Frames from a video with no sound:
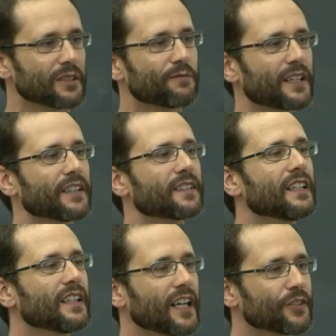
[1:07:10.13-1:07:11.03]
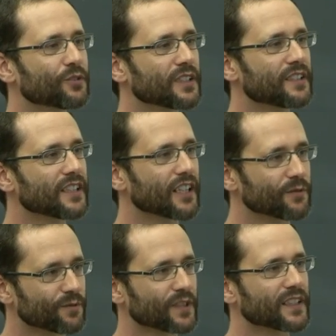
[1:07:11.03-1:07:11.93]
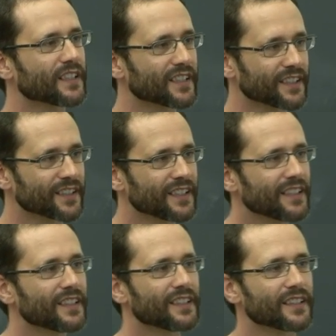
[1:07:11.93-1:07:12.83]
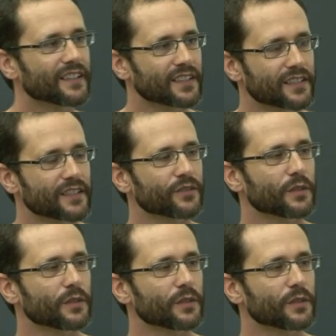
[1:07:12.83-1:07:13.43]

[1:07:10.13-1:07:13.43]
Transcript: we'll find n to the d length succinct